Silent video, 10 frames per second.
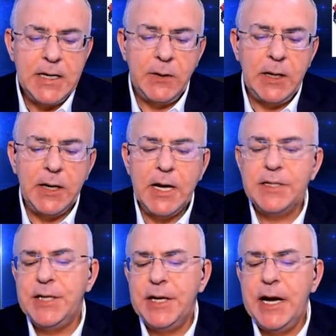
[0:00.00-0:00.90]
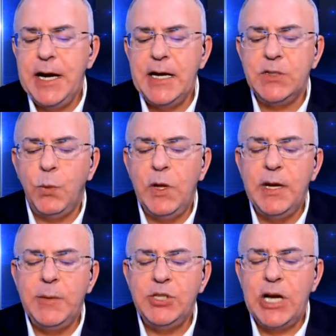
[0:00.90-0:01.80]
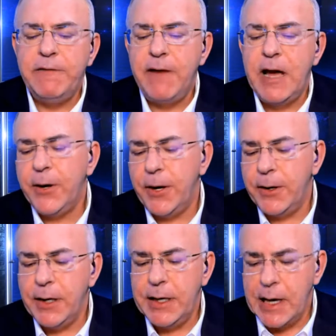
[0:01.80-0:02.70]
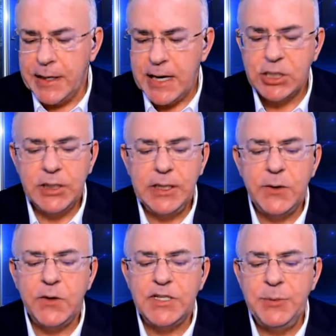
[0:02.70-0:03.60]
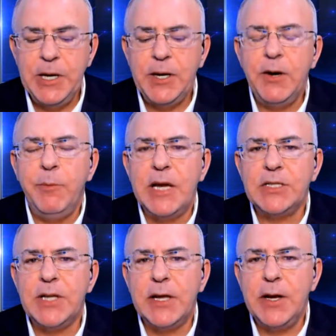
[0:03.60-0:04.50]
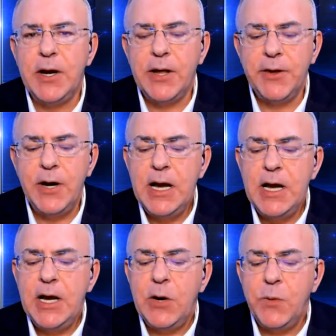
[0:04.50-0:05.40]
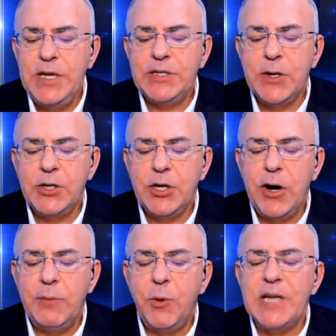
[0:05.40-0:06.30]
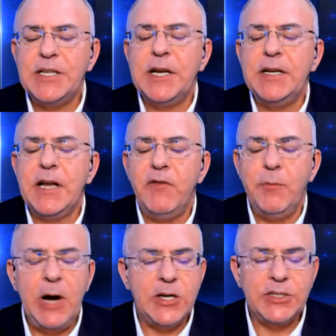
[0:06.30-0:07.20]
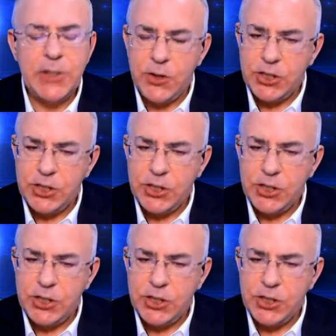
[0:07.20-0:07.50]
Well, our guest today is William J. Federer, a nationally known speaker, best-selling author, researcher, and president of Amerisearch